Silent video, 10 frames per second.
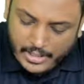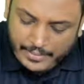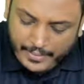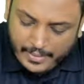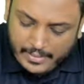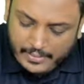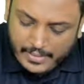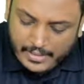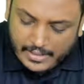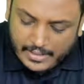effective
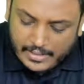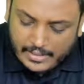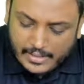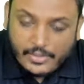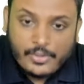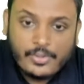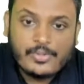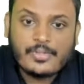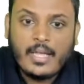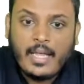internal
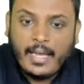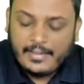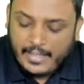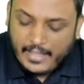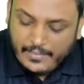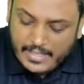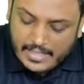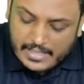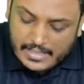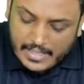controls, and the
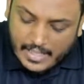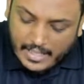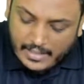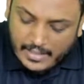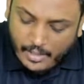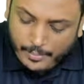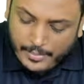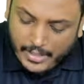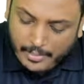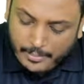evidence directly
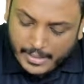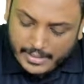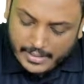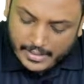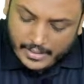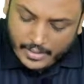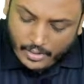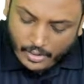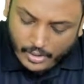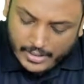obtained by the
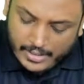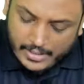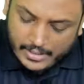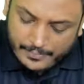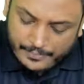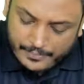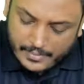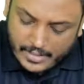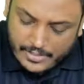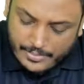auditor
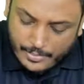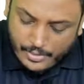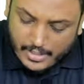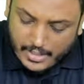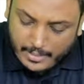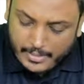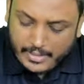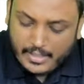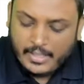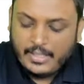is more reliable.
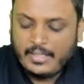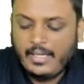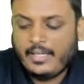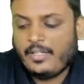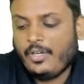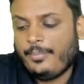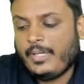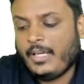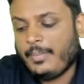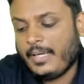Directly
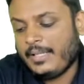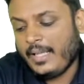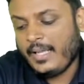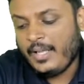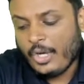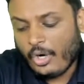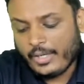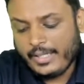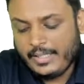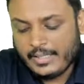obtained by the
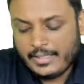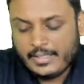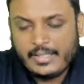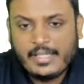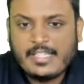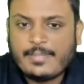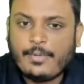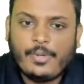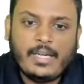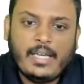auditor is
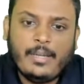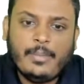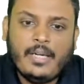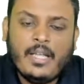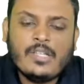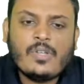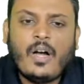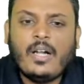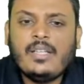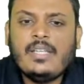more reliable. So
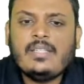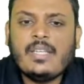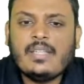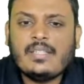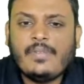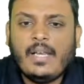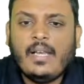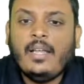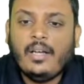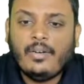all these things
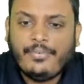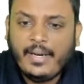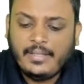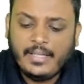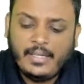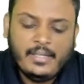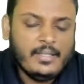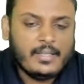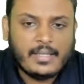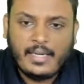will affect the
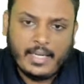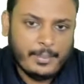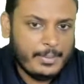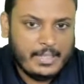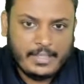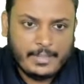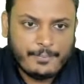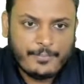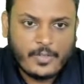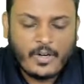reliability.
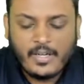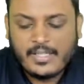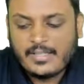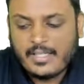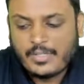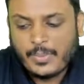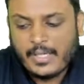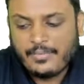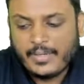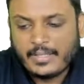All these things
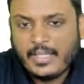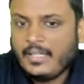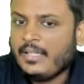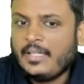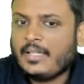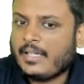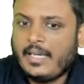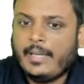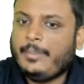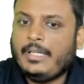will affect the
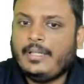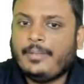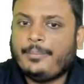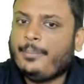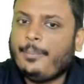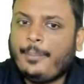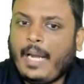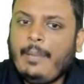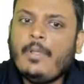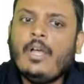reliability.
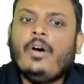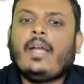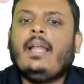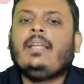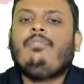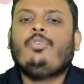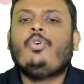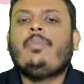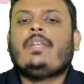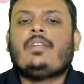Right? Okay, I'll give
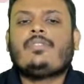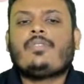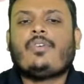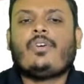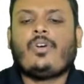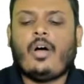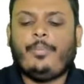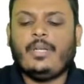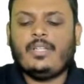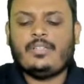2 minutes.
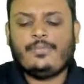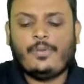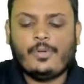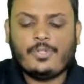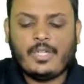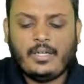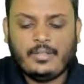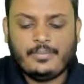Copy this flowchart.